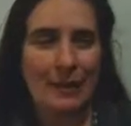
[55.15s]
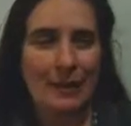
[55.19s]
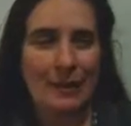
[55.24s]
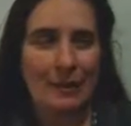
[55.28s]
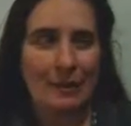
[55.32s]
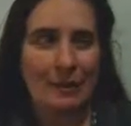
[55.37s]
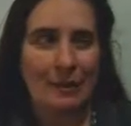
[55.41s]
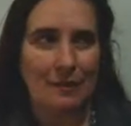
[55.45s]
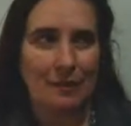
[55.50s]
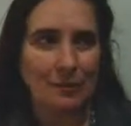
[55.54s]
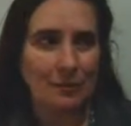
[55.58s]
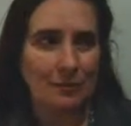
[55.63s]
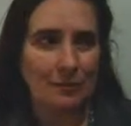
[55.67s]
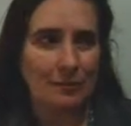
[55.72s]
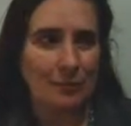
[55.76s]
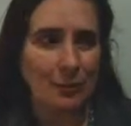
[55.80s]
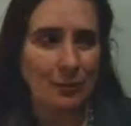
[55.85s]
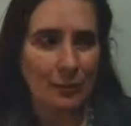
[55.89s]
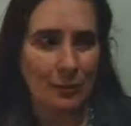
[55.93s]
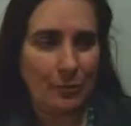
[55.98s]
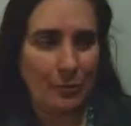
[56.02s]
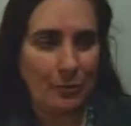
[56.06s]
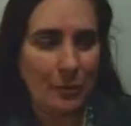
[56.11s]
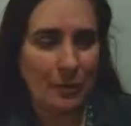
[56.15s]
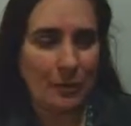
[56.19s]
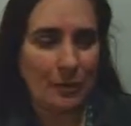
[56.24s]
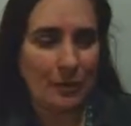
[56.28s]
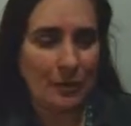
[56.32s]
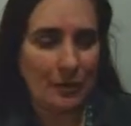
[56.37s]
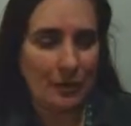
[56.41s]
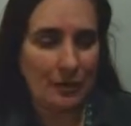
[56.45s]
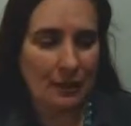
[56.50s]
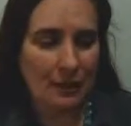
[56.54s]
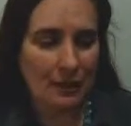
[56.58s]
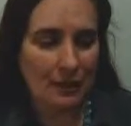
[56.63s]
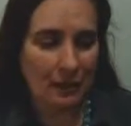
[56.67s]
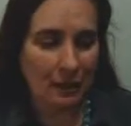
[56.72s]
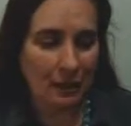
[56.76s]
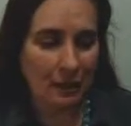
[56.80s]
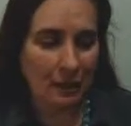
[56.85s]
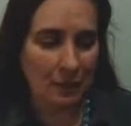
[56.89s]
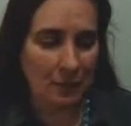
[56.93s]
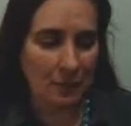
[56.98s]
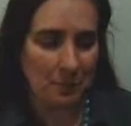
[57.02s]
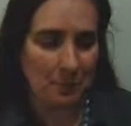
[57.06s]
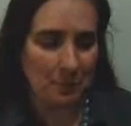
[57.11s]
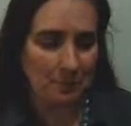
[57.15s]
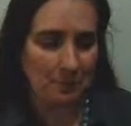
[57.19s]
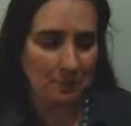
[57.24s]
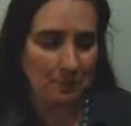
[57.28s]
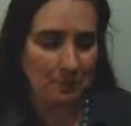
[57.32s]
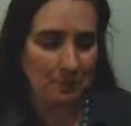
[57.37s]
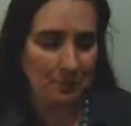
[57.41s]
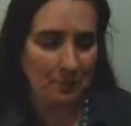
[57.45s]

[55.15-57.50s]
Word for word: Uh, so um,